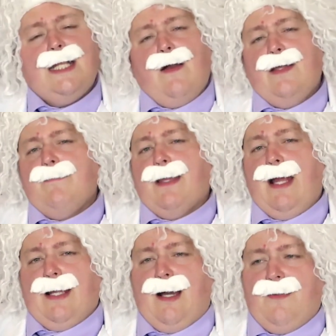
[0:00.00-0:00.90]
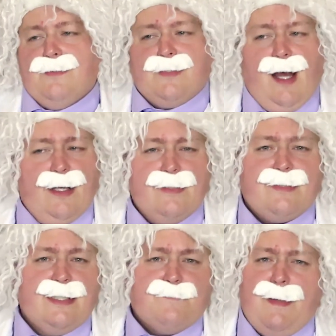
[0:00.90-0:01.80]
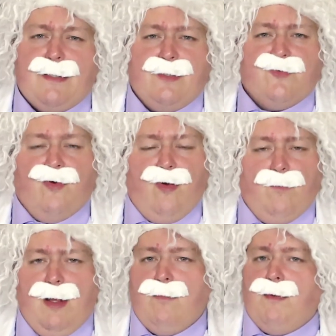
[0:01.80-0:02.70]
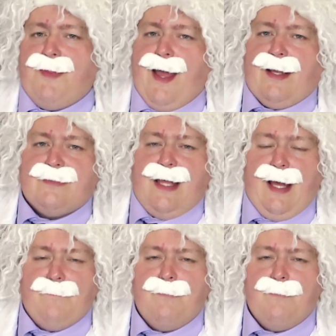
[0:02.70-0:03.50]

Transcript: Now, in the beginning on the sign, it said speed control. Well, what the heck is that?